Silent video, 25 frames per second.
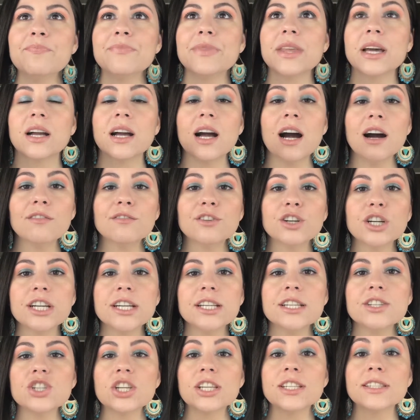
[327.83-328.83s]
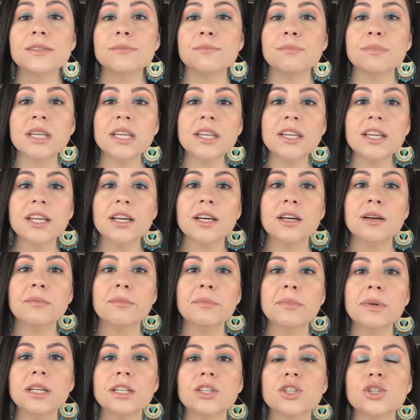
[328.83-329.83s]
The coverage is medium
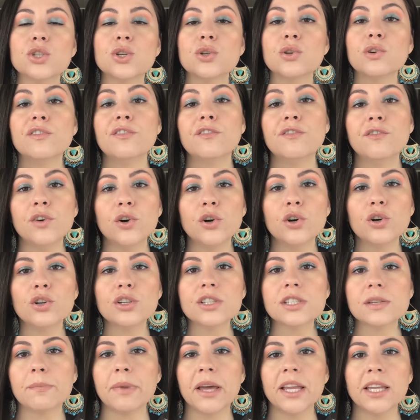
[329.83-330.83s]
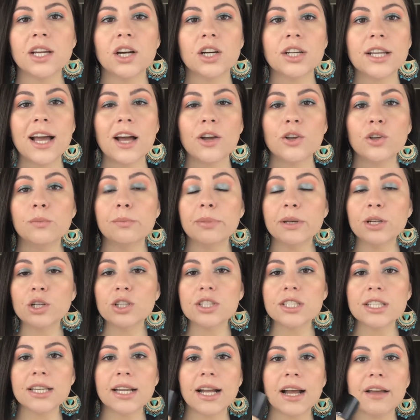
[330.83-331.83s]
to full depending on how you build it.